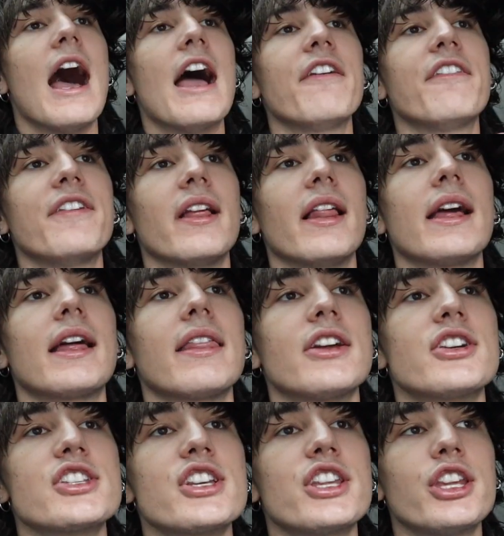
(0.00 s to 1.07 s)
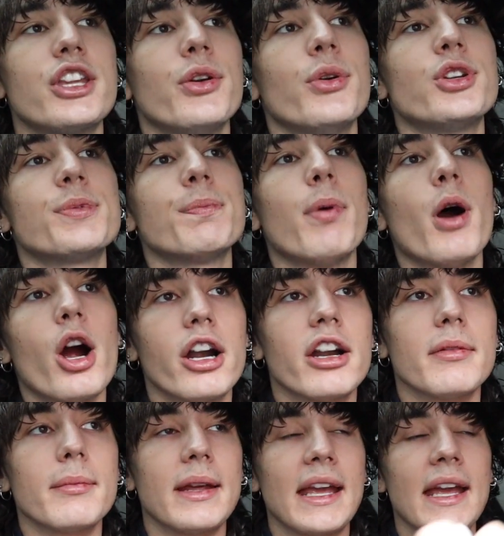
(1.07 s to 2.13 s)
I feel like there's a huge part
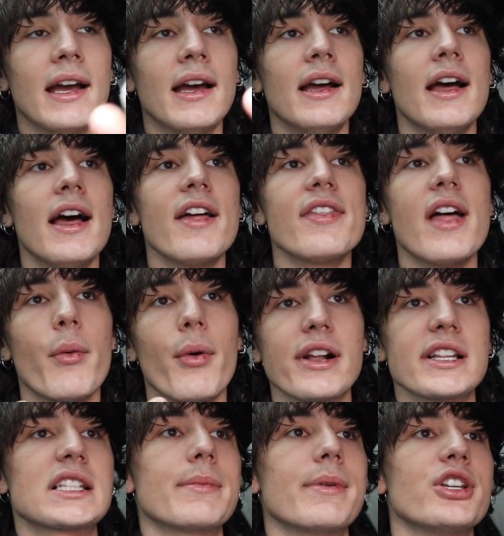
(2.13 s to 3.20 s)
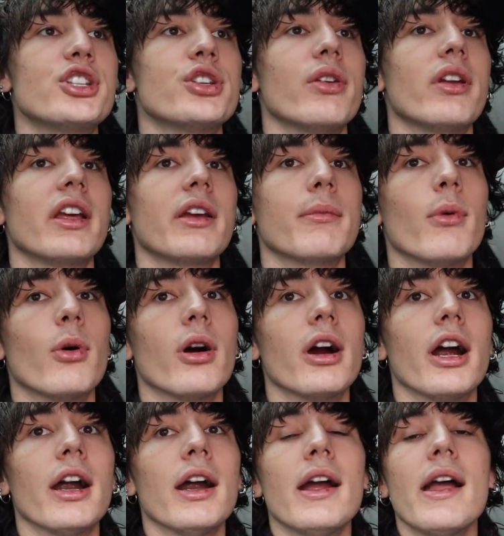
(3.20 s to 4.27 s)
of me that wants to be shooting
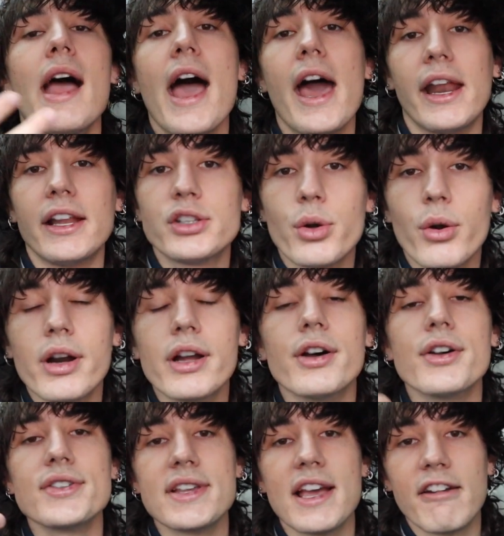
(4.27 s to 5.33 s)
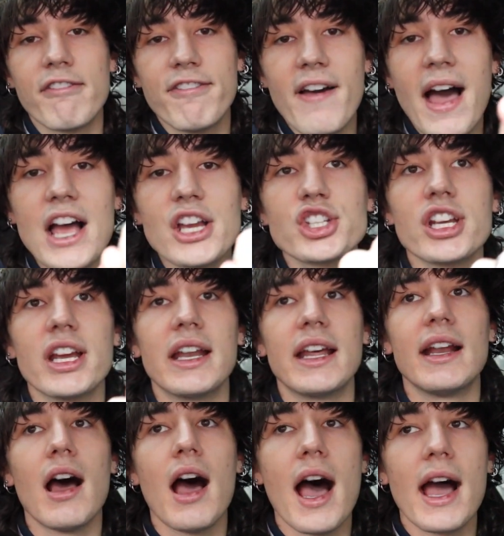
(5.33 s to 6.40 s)
more editorials and fashion
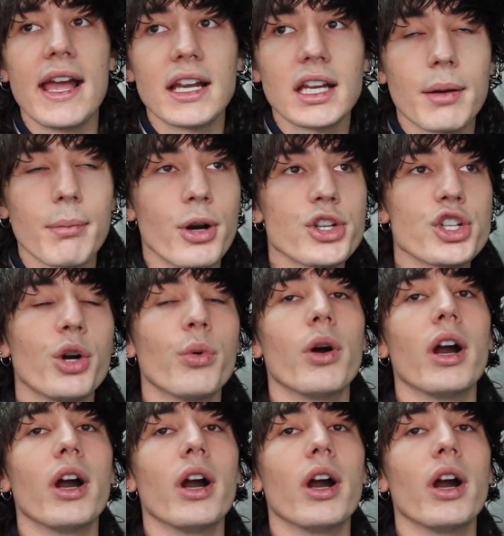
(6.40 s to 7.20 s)
and high-end commercial